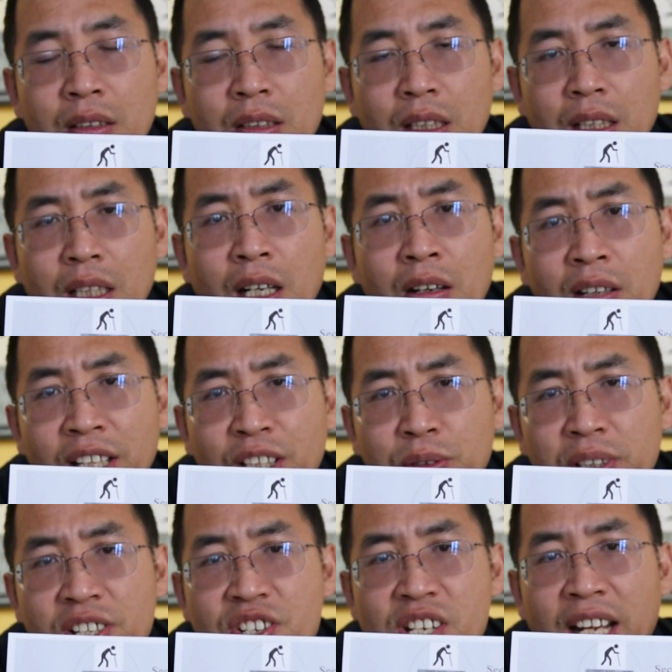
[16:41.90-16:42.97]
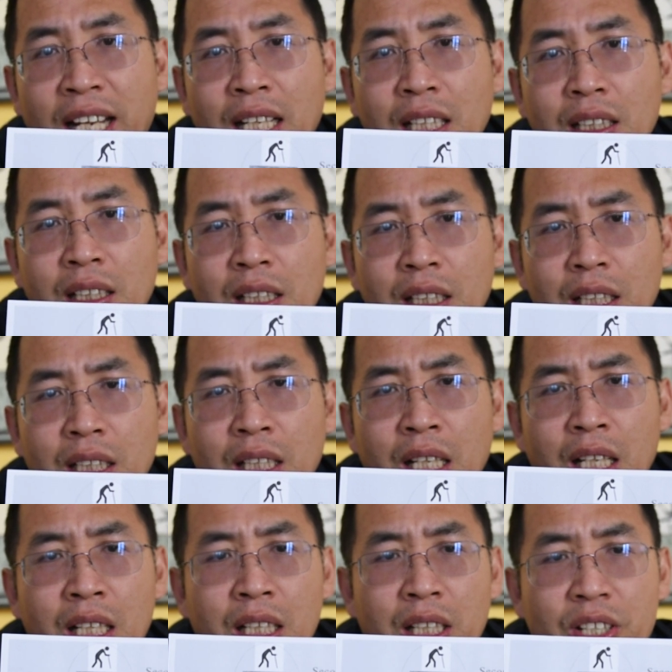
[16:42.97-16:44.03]
The only reason
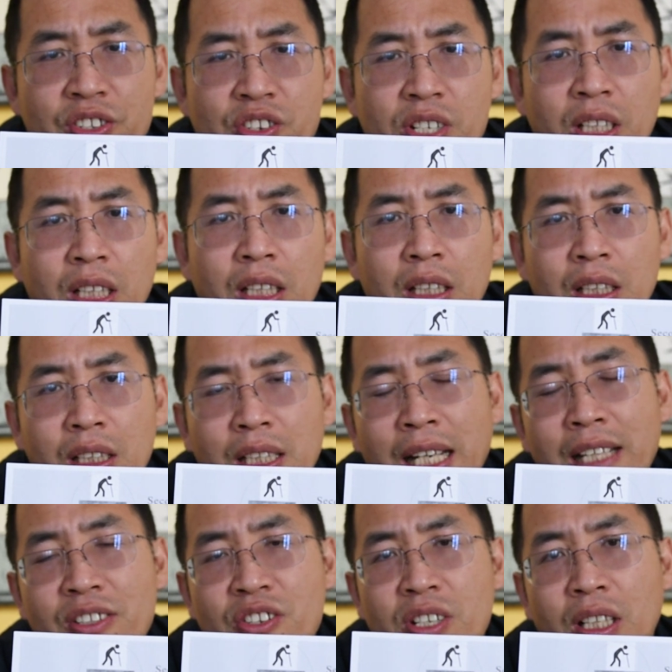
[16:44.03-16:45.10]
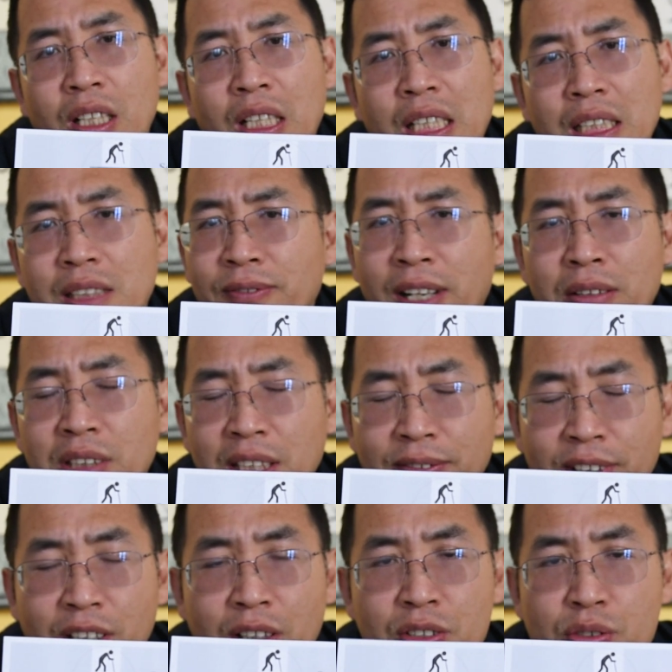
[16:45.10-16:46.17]
is that it's very
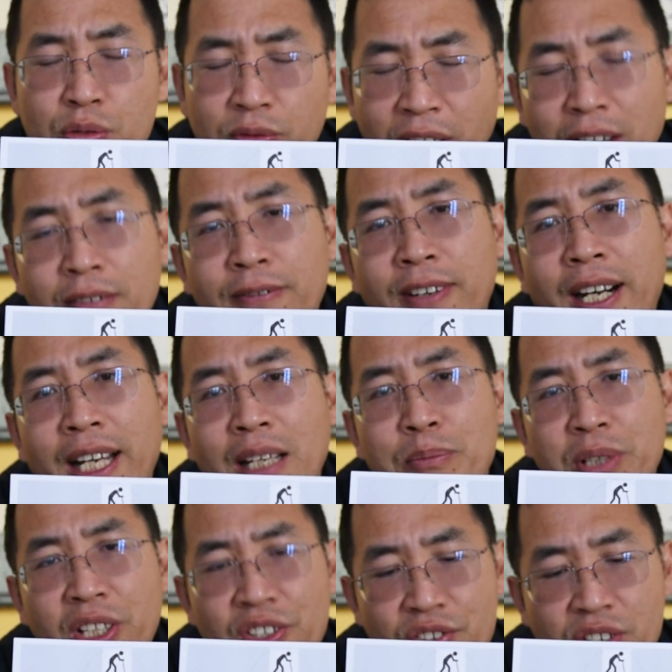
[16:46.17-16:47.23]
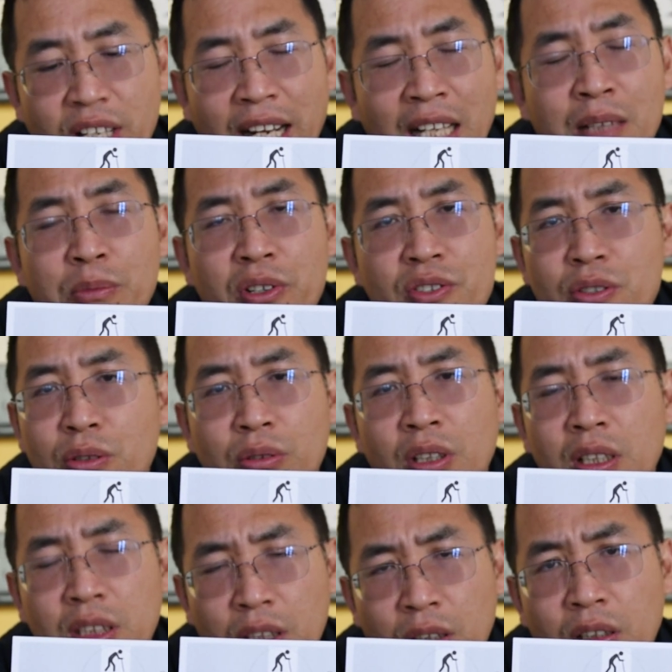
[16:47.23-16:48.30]
difficult to verify because animals do
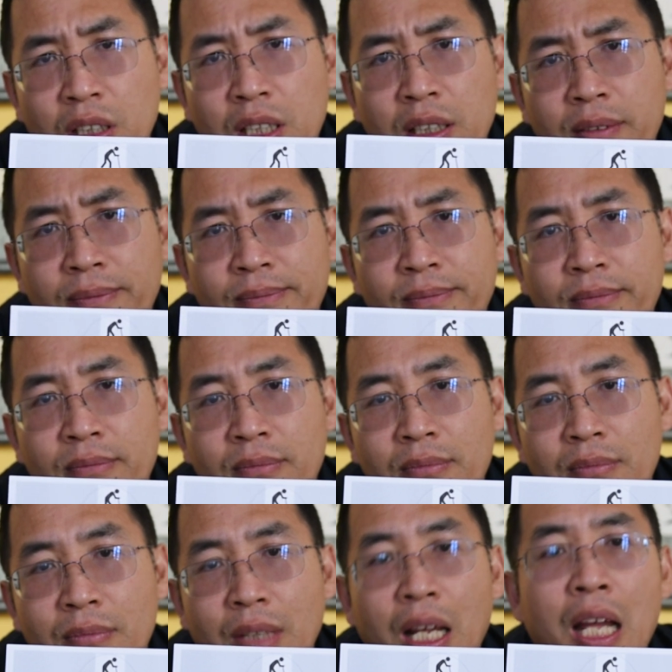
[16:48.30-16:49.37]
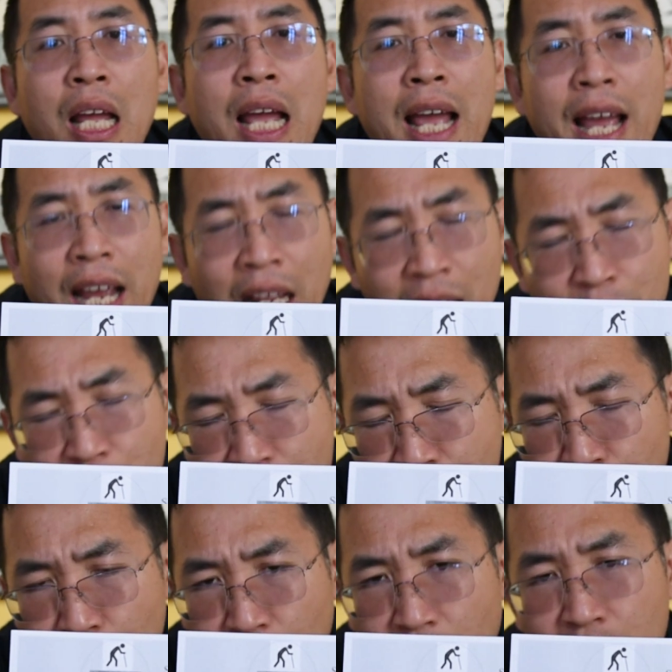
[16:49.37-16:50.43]
not talk.
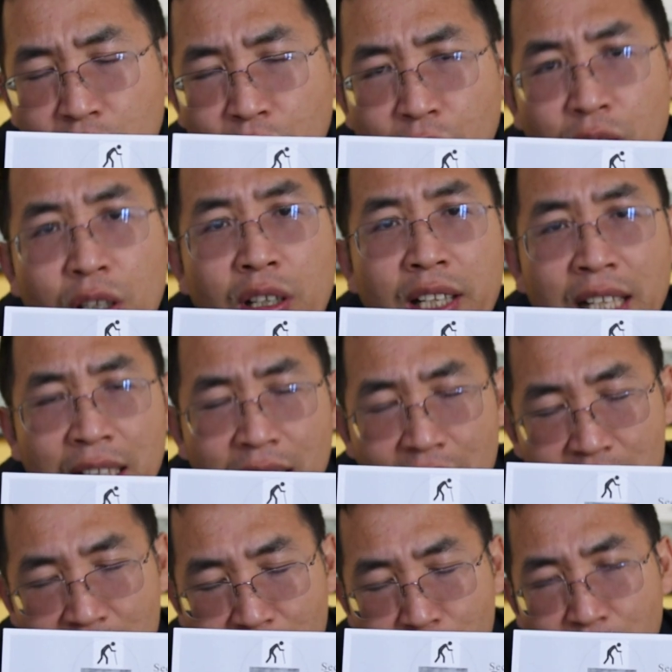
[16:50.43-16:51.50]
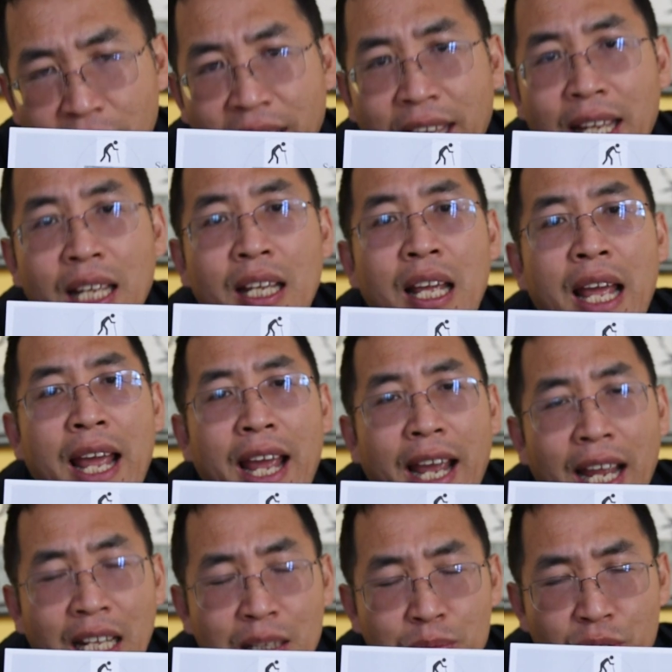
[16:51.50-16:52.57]
Animals do not talk, that doesn't mean
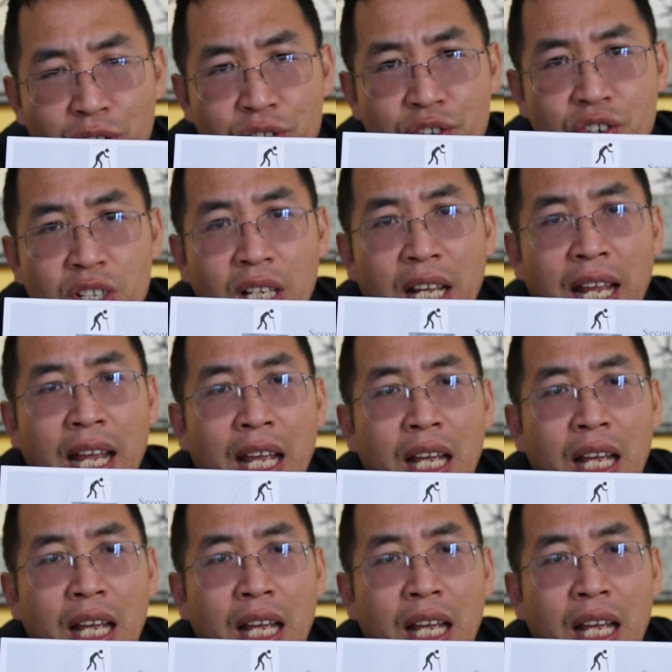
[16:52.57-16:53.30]
animals